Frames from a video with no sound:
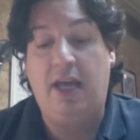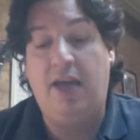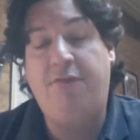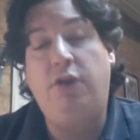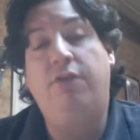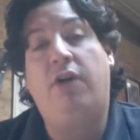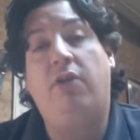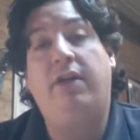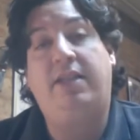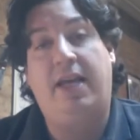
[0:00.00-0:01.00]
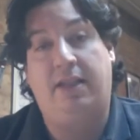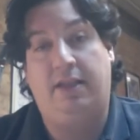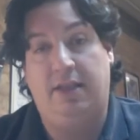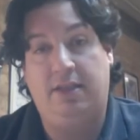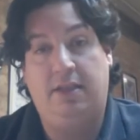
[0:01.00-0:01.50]
If you've already
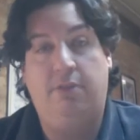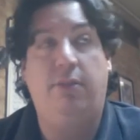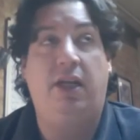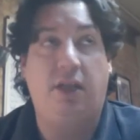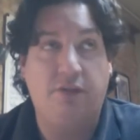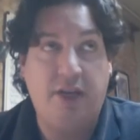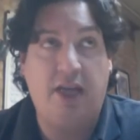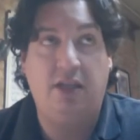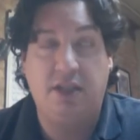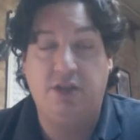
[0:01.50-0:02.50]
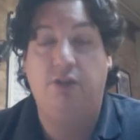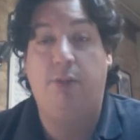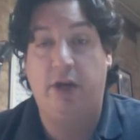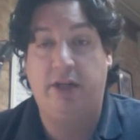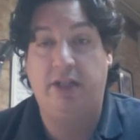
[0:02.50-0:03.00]
taken this, meaning you've taken digital
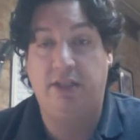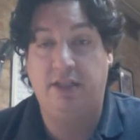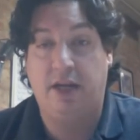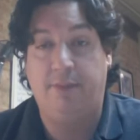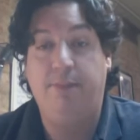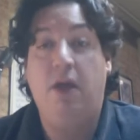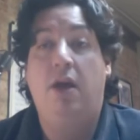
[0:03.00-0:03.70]
marketing design,